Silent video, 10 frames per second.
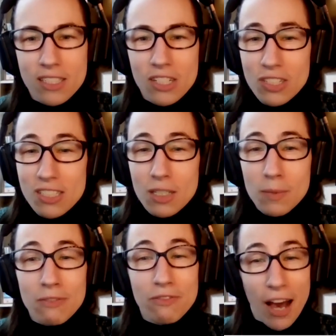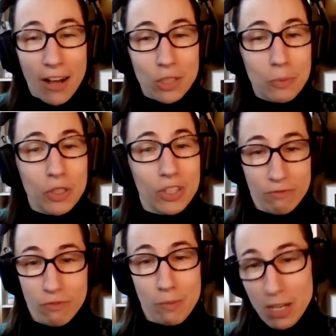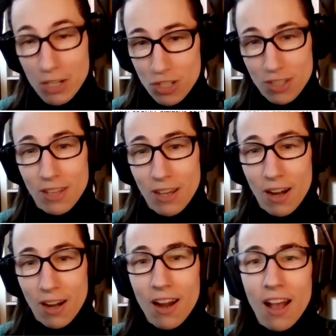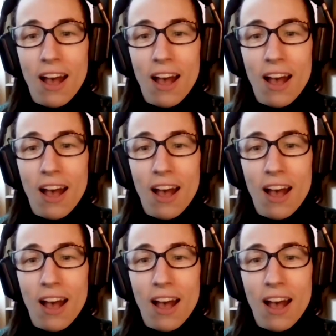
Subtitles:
there can still be valuable information there.